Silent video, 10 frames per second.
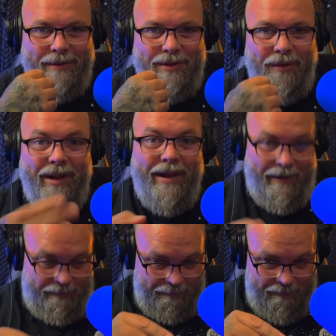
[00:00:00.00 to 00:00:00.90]
So
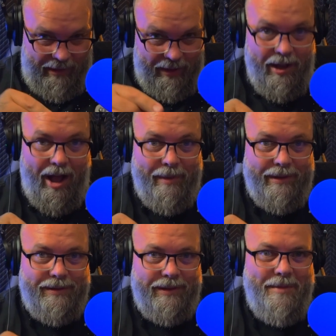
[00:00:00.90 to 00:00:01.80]
in the
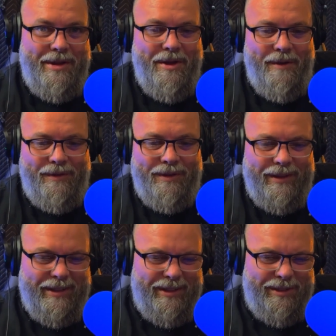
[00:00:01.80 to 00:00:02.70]
comments, let me know if you
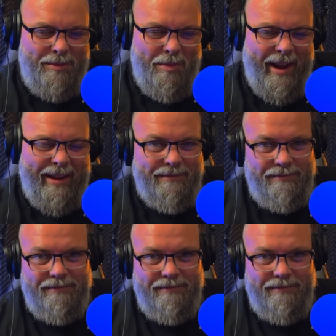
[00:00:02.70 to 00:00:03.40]
think this is too bright,